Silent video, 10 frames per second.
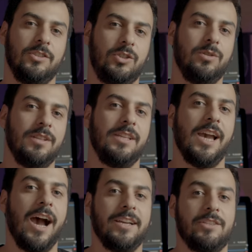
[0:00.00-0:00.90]
Shoot in the
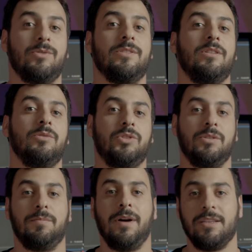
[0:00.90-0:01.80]
highest
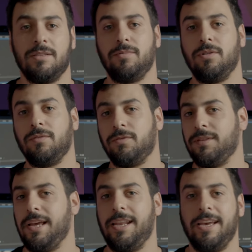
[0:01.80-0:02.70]
resolution possible for
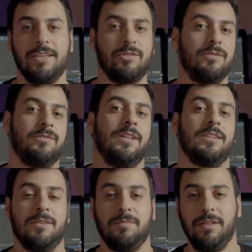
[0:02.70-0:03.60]
that extra
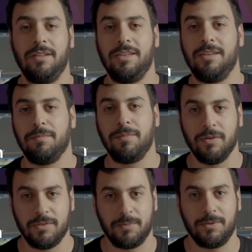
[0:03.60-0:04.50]
flexibility in
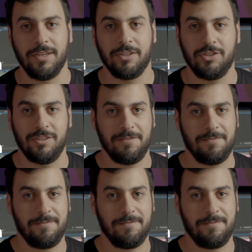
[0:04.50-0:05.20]
post-production.